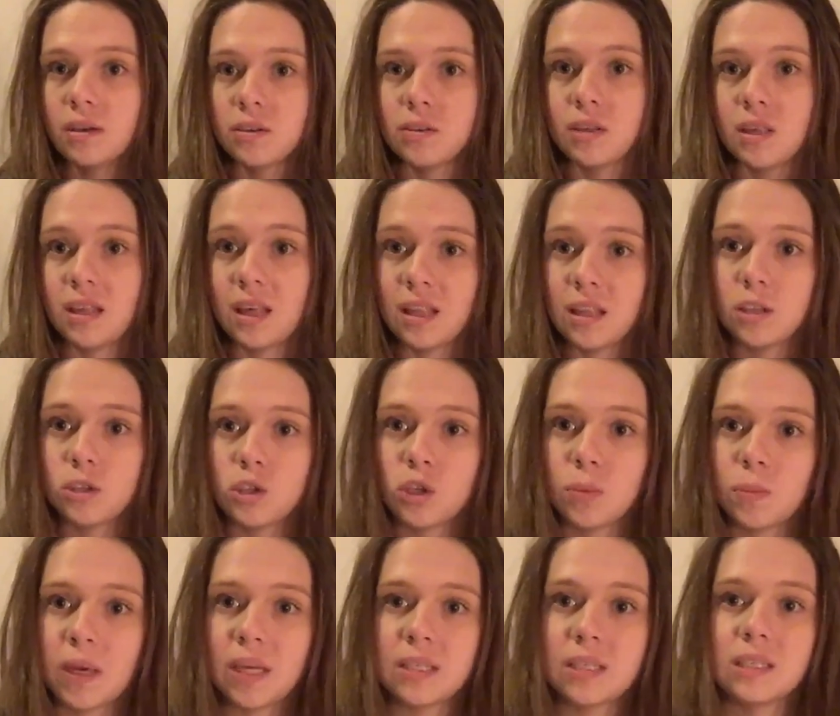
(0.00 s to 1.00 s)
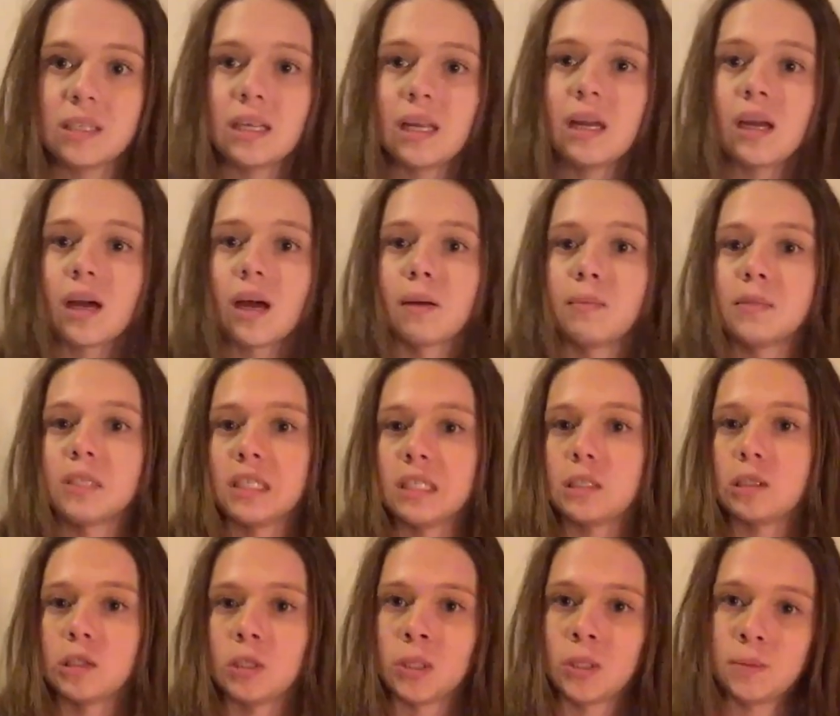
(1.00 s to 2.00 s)
So they're the two pieces that it comes
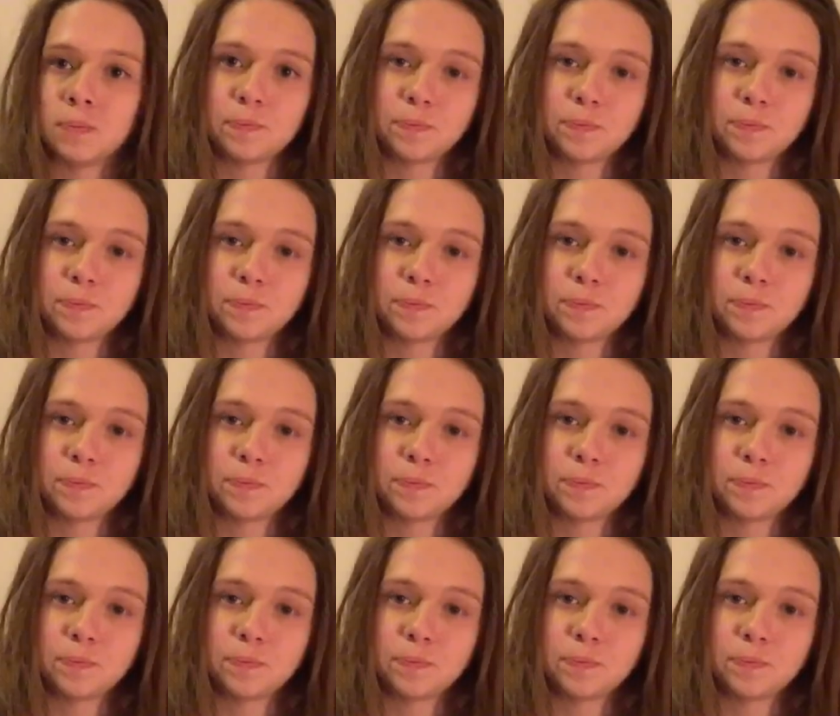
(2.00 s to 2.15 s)
into.